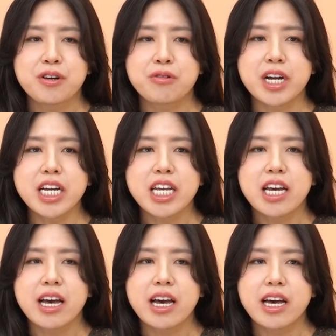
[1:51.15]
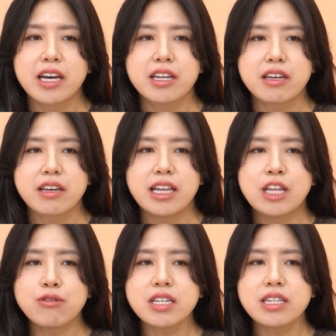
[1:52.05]
right? And
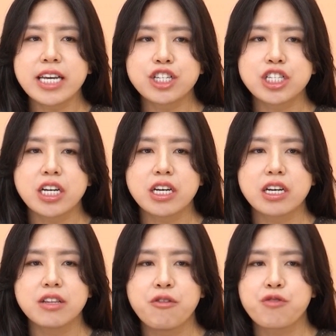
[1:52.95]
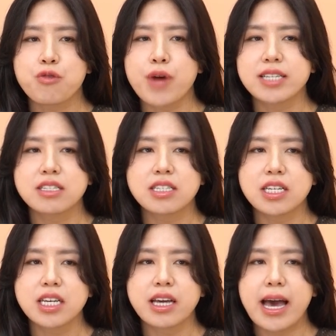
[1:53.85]
elucidation,
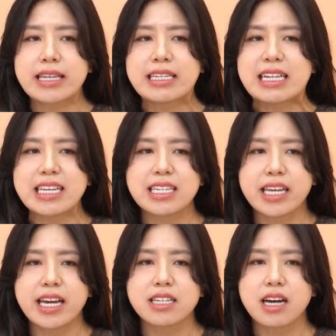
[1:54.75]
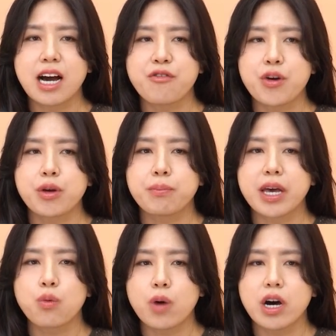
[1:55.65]
veracity, and delineate are very
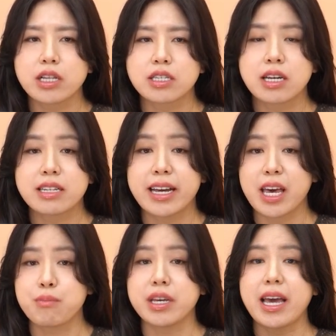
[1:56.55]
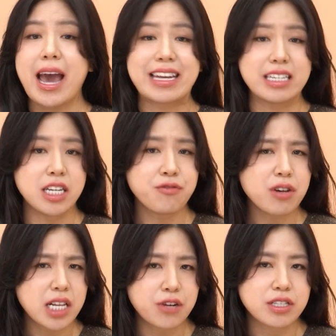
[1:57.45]
big words that can be edited for
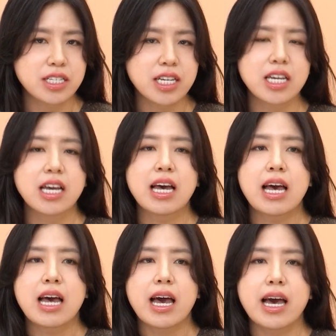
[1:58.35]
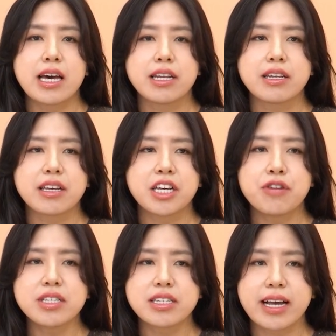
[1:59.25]
clarity. And
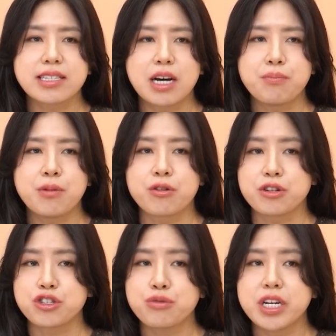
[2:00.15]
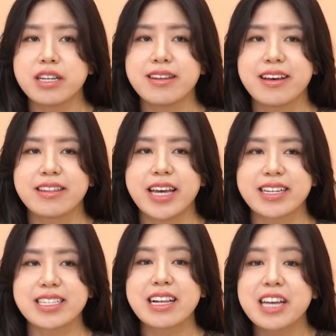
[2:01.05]
here is an example on the screen that
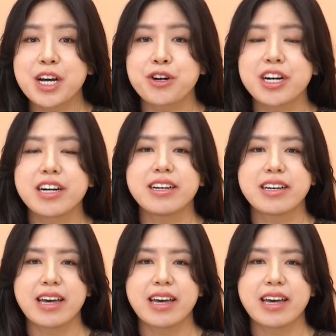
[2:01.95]
is clearer